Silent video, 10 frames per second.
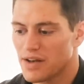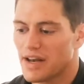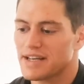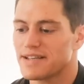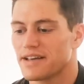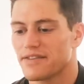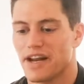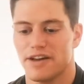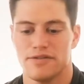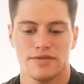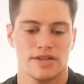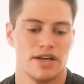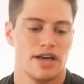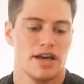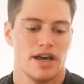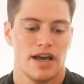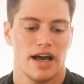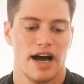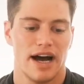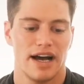Next thing that I use
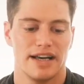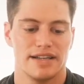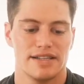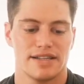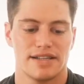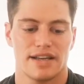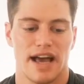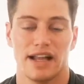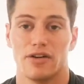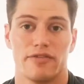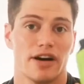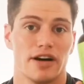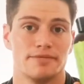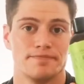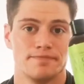is aloe vera.